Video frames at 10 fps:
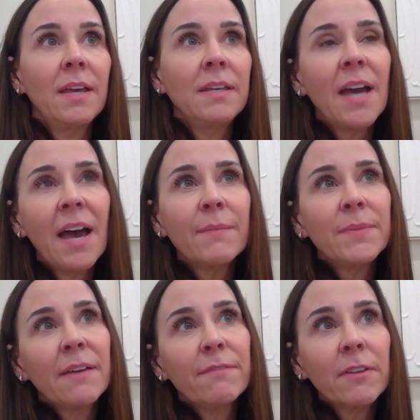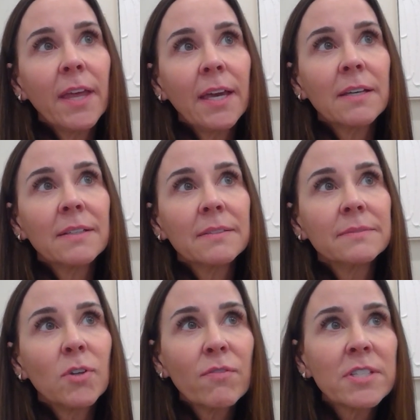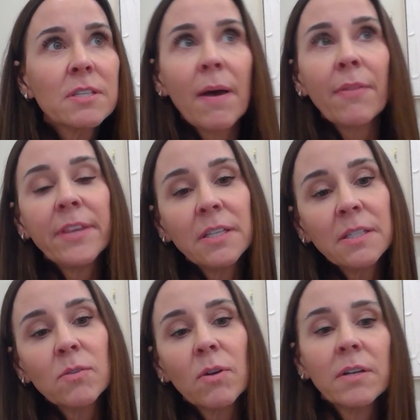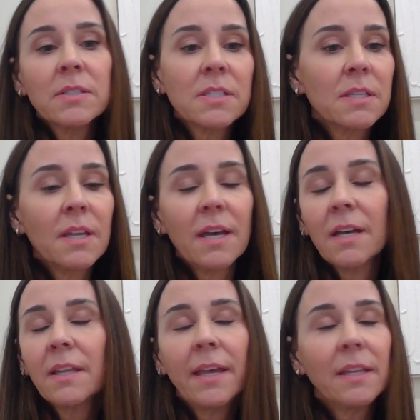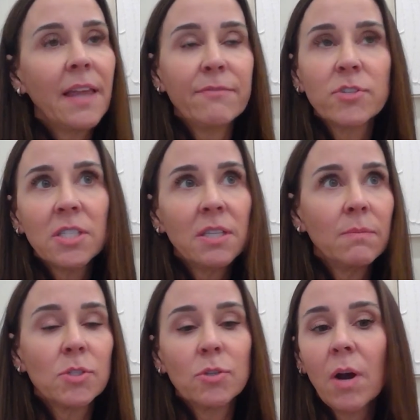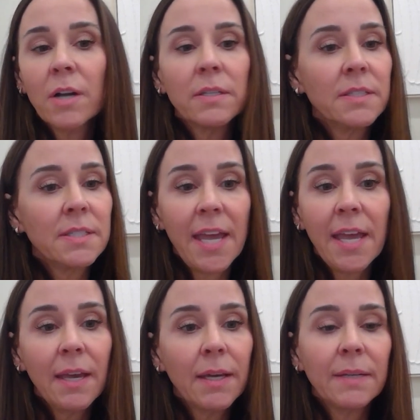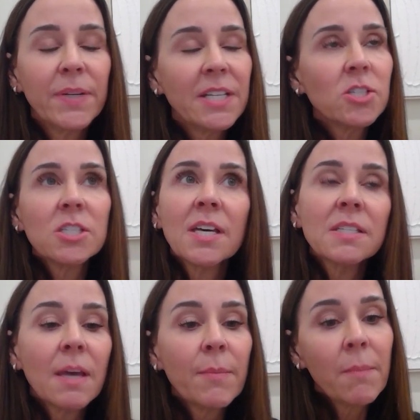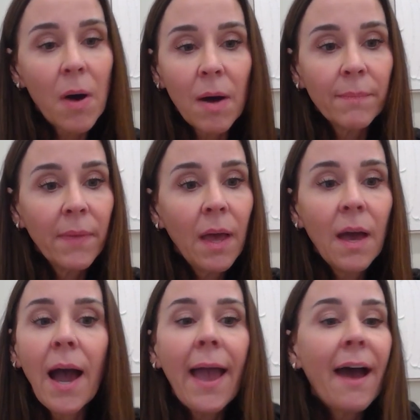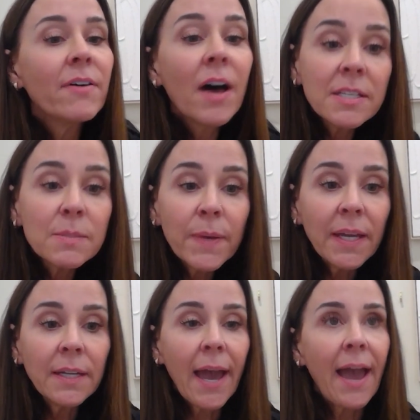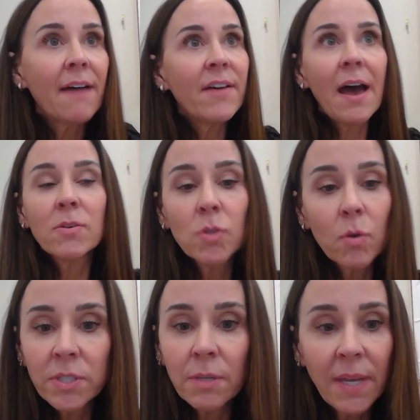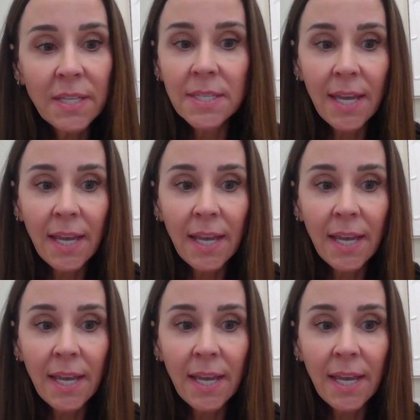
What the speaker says: yeah, I mean, I feel like nervous about things, or it's like life just seems too hard to take. But it's just because I'm a mom. I have a husband, I have a household to maintain,